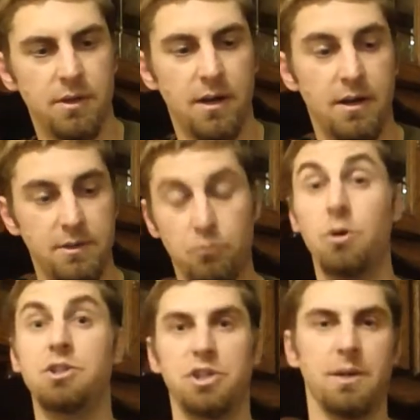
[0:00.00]
on
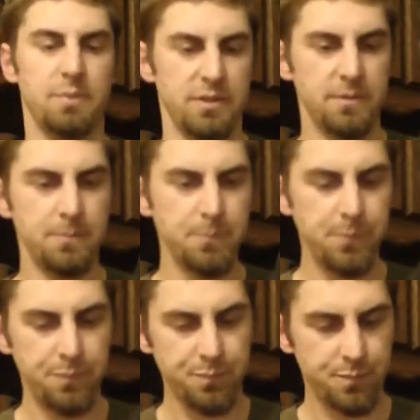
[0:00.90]
wood chips.
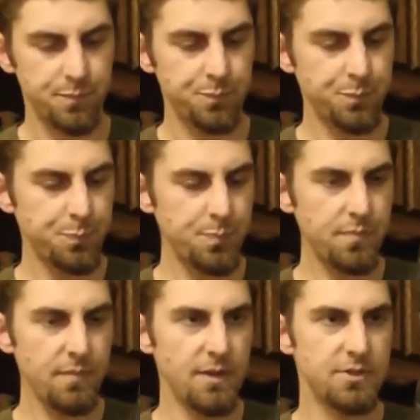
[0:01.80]

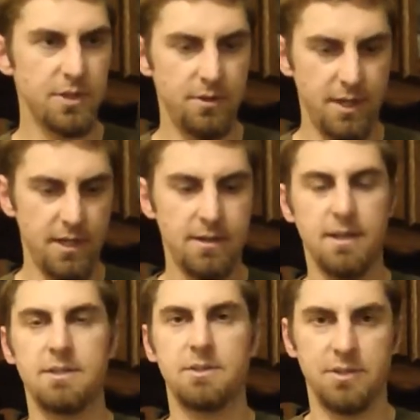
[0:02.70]
So
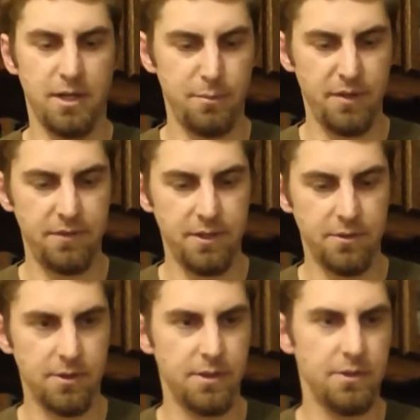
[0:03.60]
uh, as you saw in my video
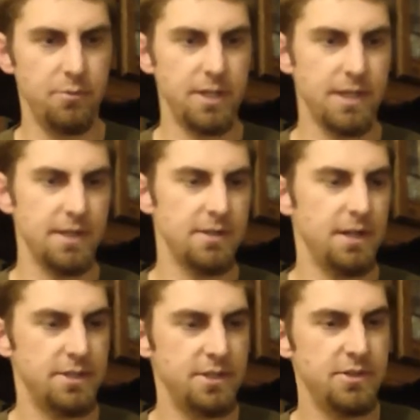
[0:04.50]
earlier in the week,
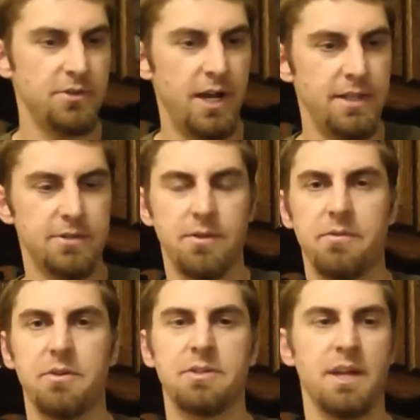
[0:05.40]
I, I did try this for the
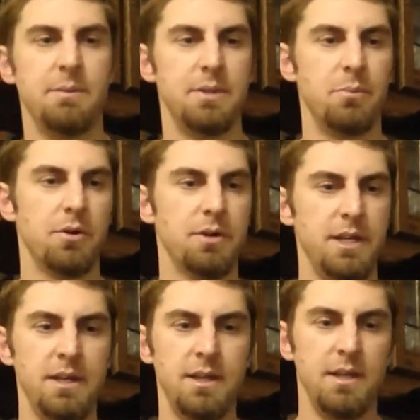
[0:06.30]
first time at the
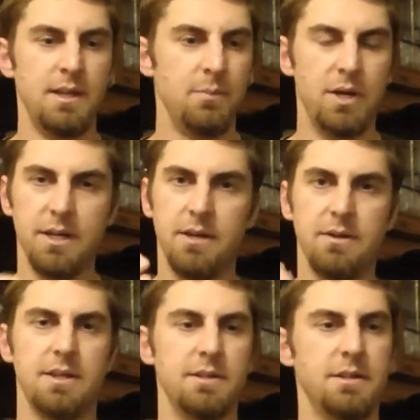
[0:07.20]
brewery, but you know,
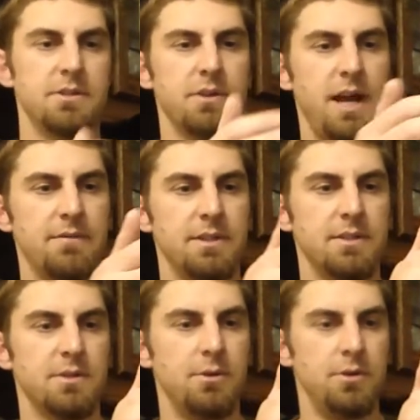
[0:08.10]
you get it on draft,
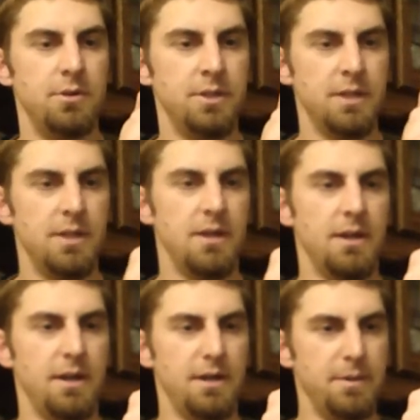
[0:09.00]
it's cold.
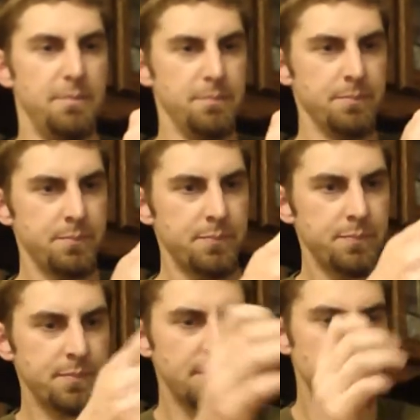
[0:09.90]
Um,
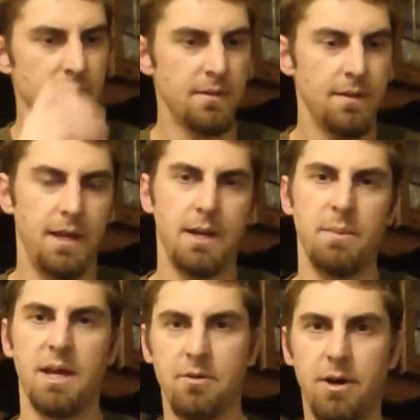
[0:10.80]
and
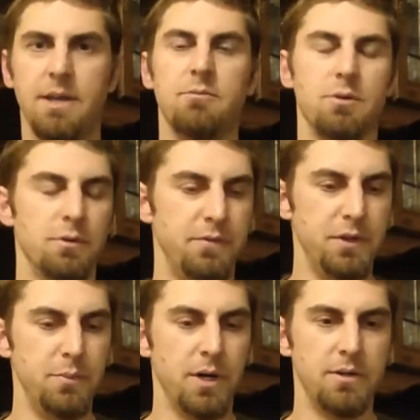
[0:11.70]
I'm not quite in
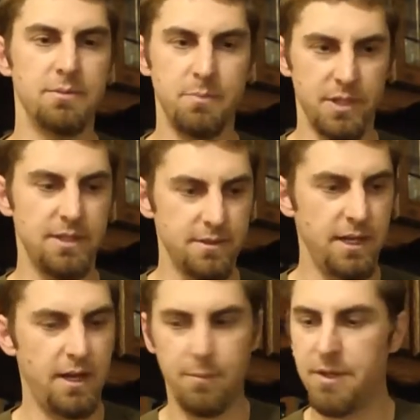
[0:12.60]
review mode, but
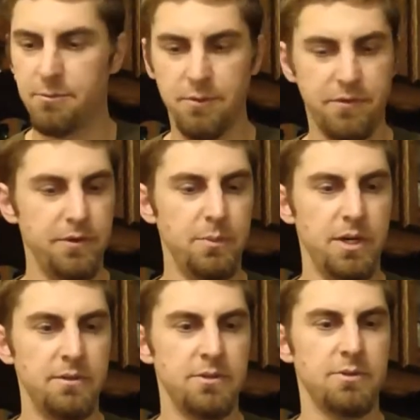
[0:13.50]
now I'm in review
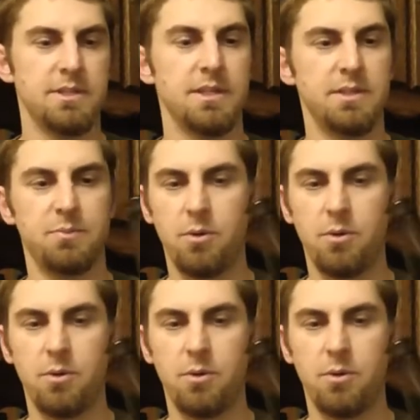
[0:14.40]
mode, so let's get this